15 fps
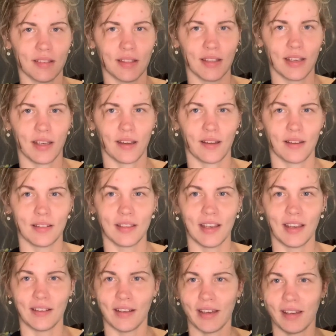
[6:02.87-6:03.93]
there
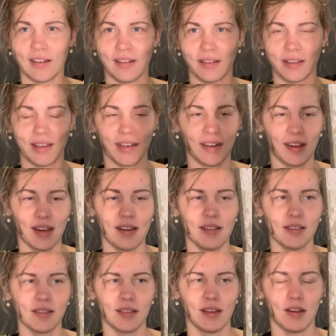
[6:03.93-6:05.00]
and I can't get it
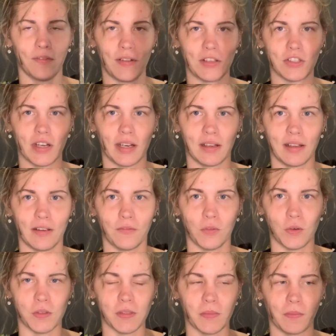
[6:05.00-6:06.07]
out. And if I try to like
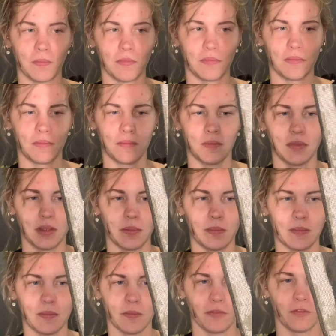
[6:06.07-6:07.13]

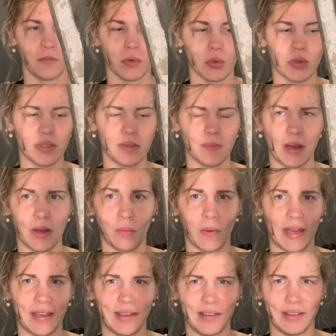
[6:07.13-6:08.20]
force my
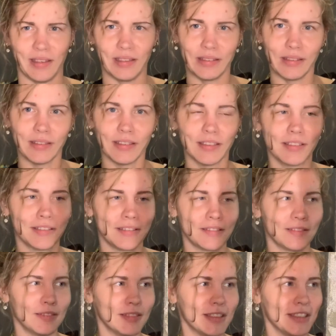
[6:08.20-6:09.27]
weight in,
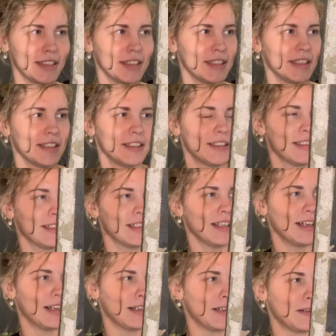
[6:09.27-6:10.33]

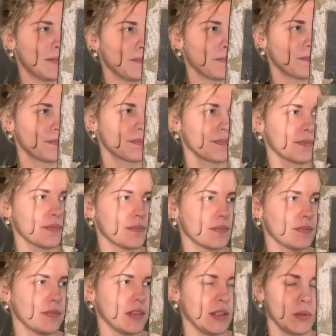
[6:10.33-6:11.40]
I'm
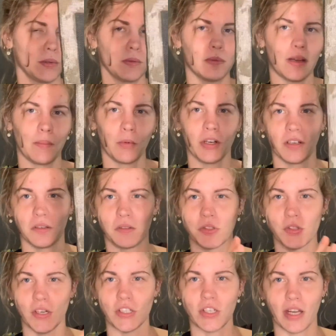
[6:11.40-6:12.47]
worried it'll
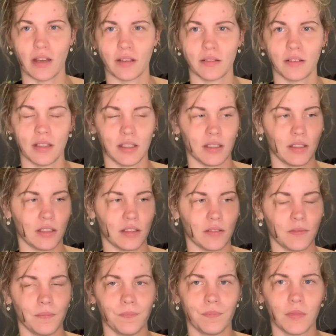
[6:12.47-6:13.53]
stretch out the
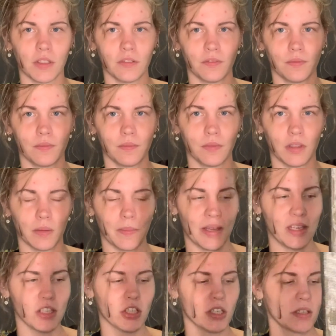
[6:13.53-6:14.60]

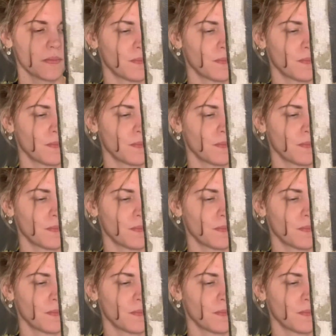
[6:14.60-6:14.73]
mesh.